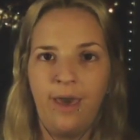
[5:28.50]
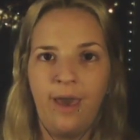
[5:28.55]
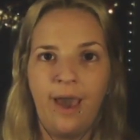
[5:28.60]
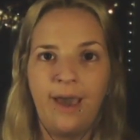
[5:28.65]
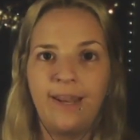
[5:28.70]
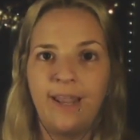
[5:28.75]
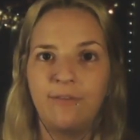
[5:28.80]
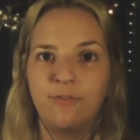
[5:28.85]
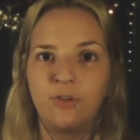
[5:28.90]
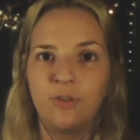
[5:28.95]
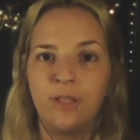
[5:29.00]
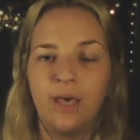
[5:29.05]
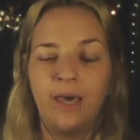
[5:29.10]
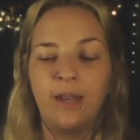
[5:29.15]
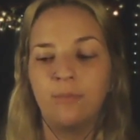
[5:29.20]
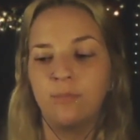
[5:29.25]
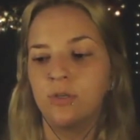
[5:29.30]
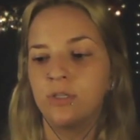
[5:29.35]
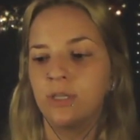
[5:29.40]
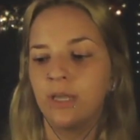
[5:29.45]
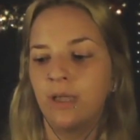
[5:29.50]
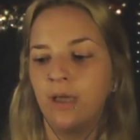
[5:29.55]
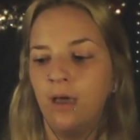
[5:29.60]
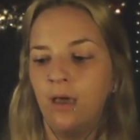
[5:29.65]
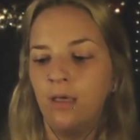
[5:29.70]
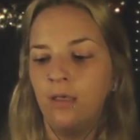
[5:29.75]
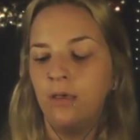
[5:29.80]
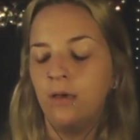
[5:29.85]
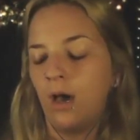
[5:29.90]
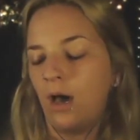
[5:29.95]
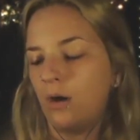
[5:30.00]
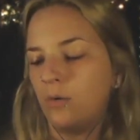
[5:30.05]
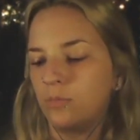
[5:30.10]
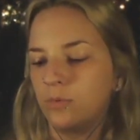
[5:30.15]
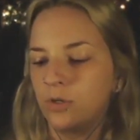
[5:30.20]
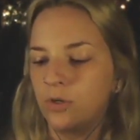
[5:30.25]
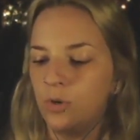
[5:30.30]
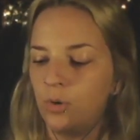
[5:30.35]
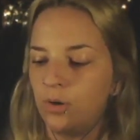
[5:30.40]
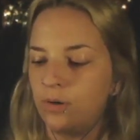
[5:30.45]
And after that, I'm just like, oh,
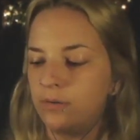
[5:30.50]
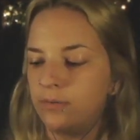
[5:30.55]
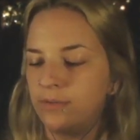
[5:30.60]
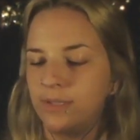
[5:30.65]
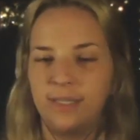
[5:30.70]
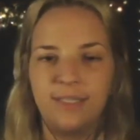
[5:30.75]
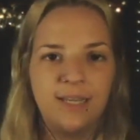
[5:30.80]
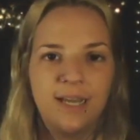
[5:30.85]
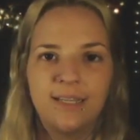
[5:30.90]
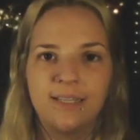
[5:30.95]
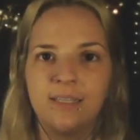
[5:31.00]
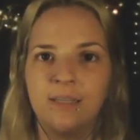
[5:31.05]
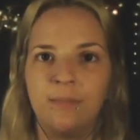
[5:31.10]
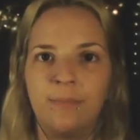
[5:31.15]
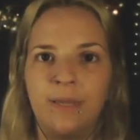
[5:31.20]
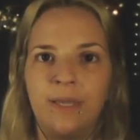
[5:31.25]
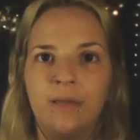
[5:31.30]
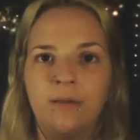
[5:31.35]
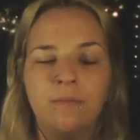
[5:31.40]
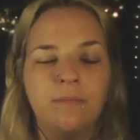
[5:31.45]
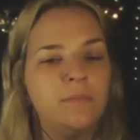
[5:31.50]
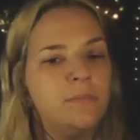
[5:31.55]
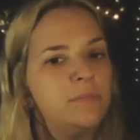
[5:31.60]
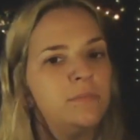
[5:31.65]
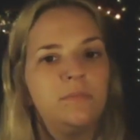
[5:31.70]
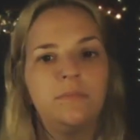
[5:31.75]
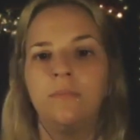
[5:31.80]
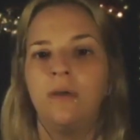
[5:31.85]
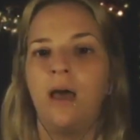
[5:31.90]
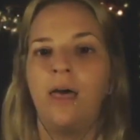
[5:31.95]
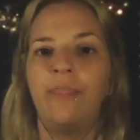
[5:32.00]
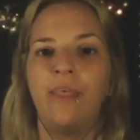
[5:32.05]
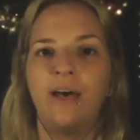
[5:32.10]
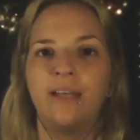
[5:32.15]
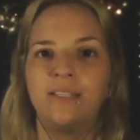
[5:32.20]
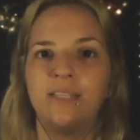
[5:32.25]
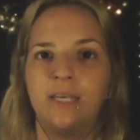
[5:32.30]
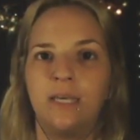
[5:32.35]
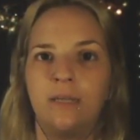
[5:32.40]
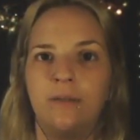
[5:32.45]
cool, they texted me. And
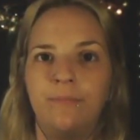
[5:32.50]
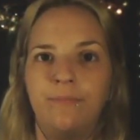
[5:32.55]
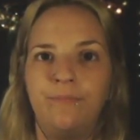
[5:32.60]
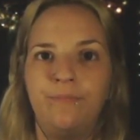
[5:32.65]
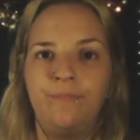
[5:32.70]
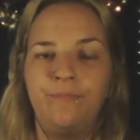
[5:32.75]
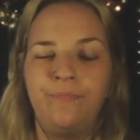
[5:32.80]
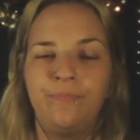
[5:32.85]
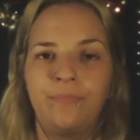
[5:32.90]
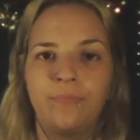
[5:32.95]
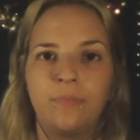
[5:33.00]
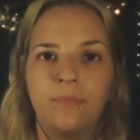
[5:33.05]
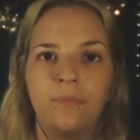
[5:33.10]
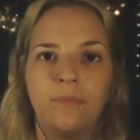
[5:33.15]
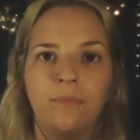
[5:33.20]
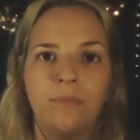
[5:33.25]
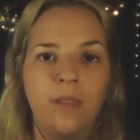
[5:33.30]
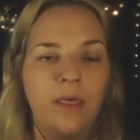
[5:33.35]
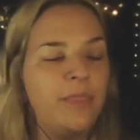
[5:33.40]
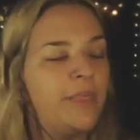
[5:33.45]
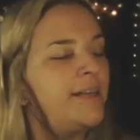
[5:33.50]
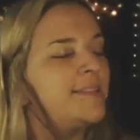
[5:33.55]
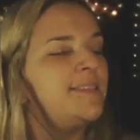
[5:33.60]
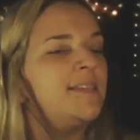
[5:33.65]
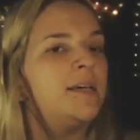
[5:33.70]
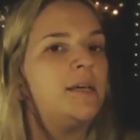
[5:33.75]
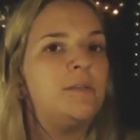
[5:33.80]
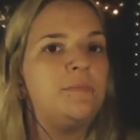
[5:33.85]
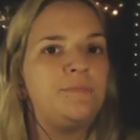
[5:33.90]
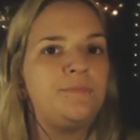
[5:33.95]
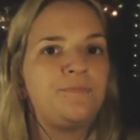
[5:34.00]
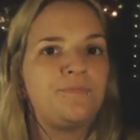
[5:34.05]
that's it. That's it.